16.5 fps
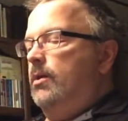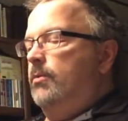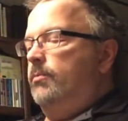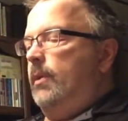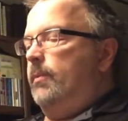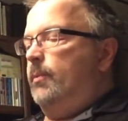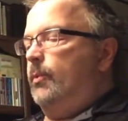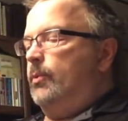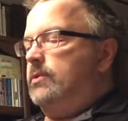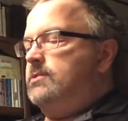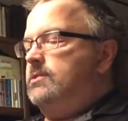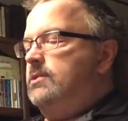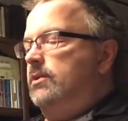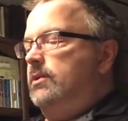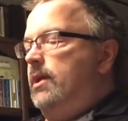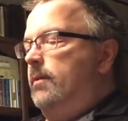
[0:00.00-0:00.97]
People were
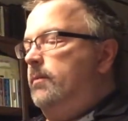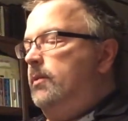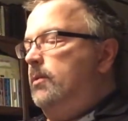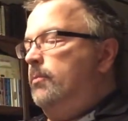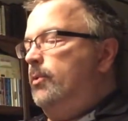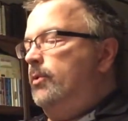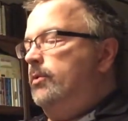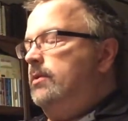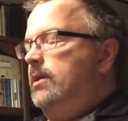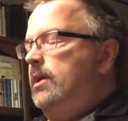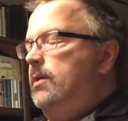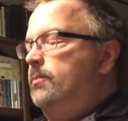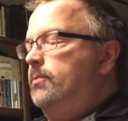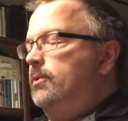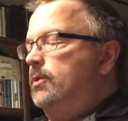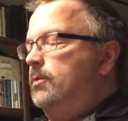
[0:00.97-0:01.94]
still coming aboard the
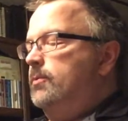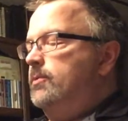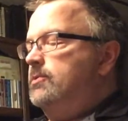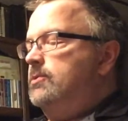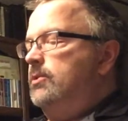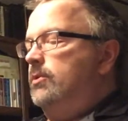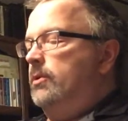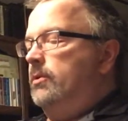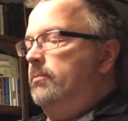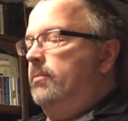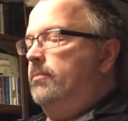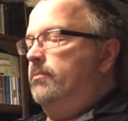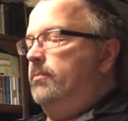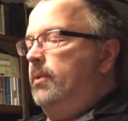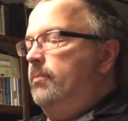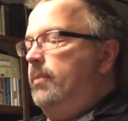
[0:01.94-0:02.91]
E Pluribus Unum,
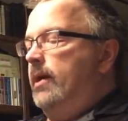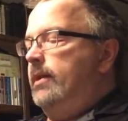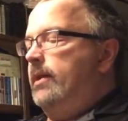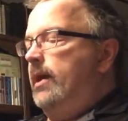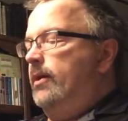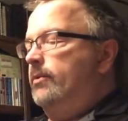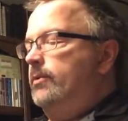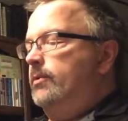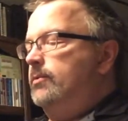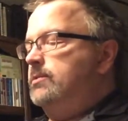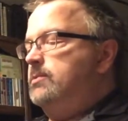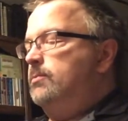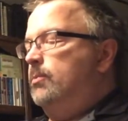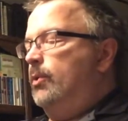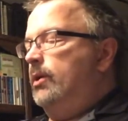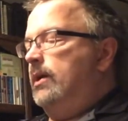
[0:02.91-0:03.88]
but by now there
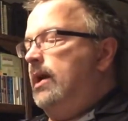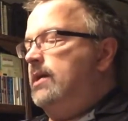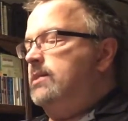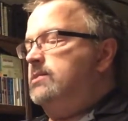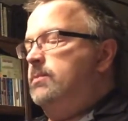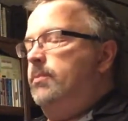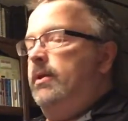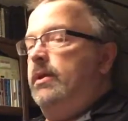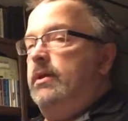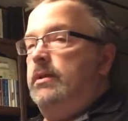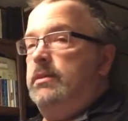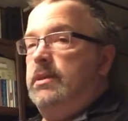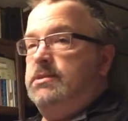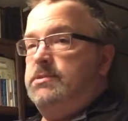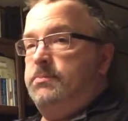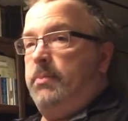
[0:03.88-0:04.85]
was more gossiping and
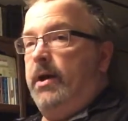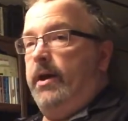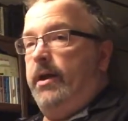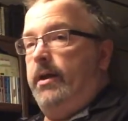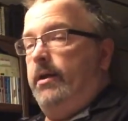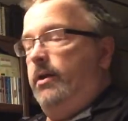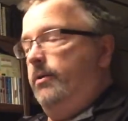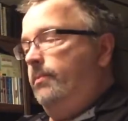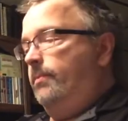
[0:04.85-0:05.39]
less buying.